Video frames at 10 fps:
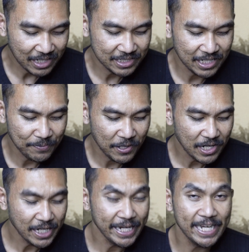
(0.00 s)
She
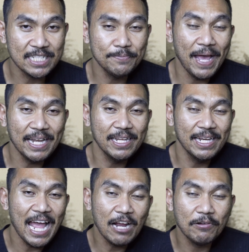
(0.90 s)
apparently
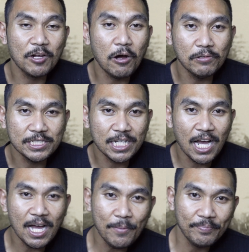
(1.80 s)
expanded
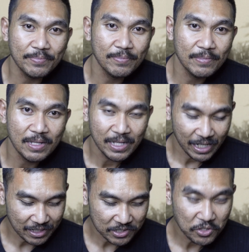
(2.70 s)
agriculture
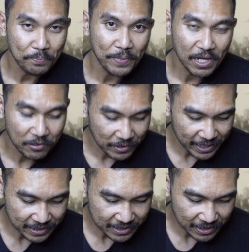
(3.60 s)
in the Soppeng
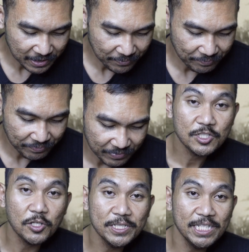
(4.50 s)
region.
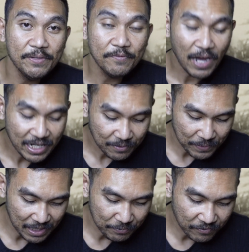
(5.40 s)
So she invited
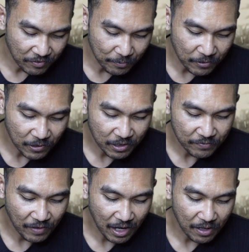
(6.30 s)
people from all
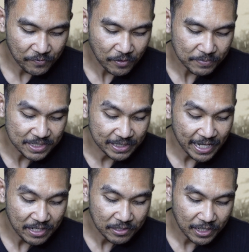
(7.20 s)
over, from
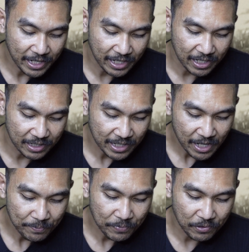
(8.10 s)
Sidenreng,
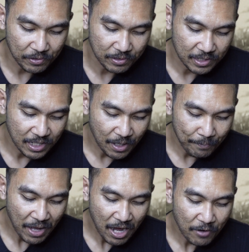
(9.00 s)
Nepo,
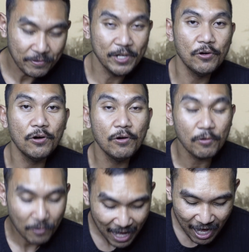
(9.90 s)

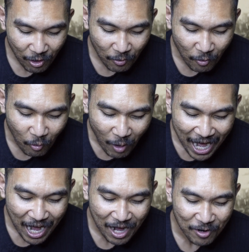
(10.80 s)

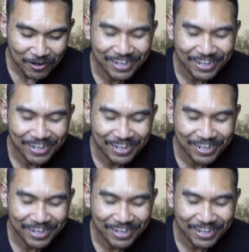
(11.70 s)
Mariorawa.